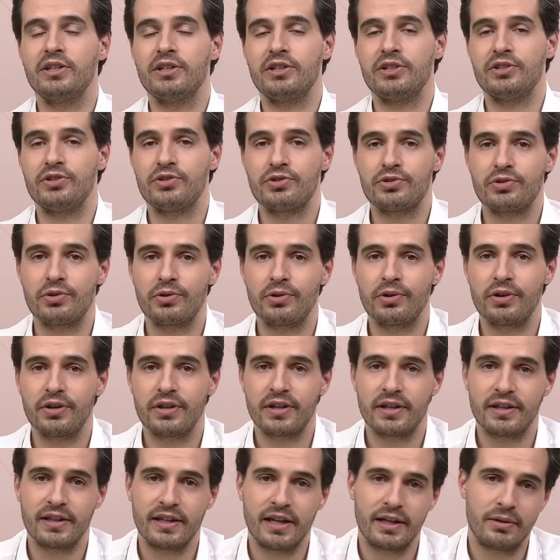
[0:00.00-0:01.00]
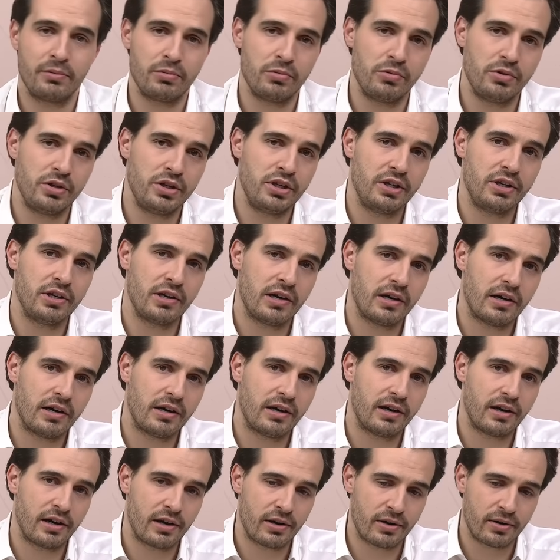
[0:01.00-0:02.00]
insured, and that we
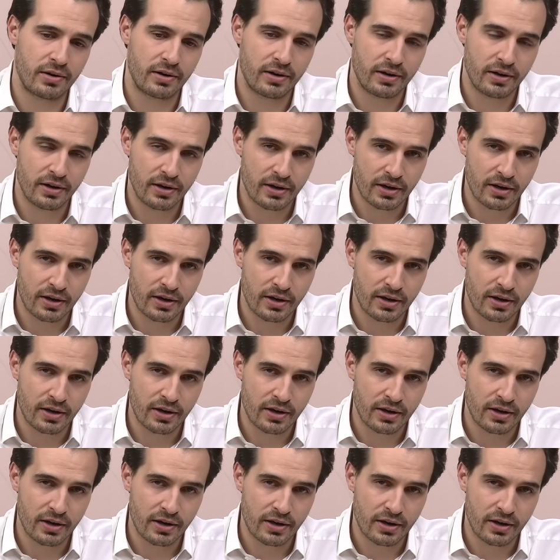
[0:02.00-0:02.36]
are